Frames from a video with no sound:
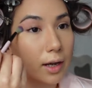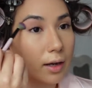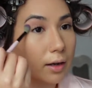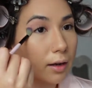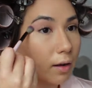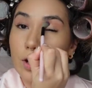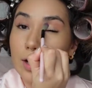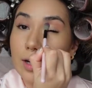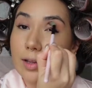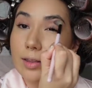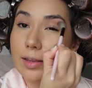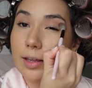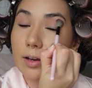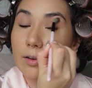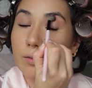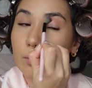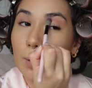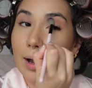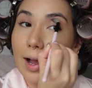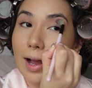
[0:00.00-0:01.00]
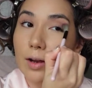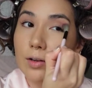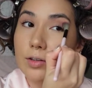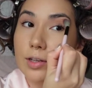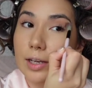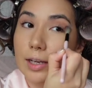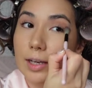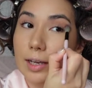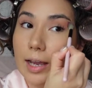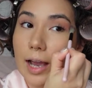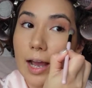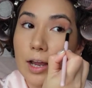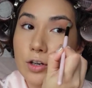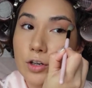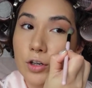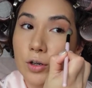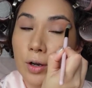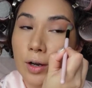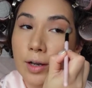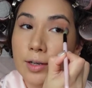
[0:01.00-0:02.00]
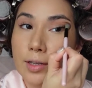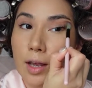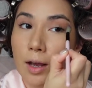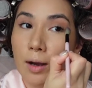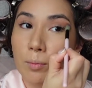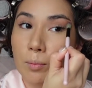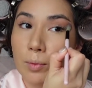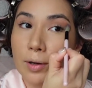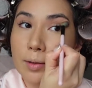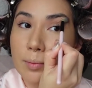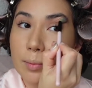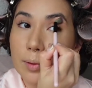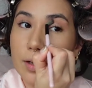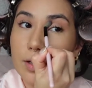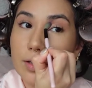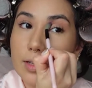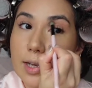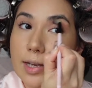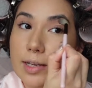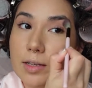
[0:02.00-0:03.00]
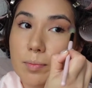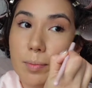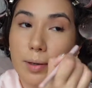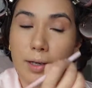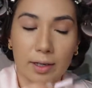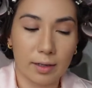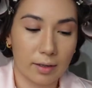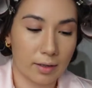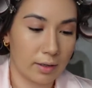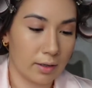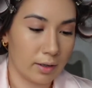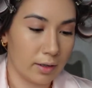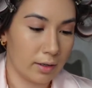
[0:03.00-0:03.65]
I'm trying to think of what else I can catch you guys up with because it has been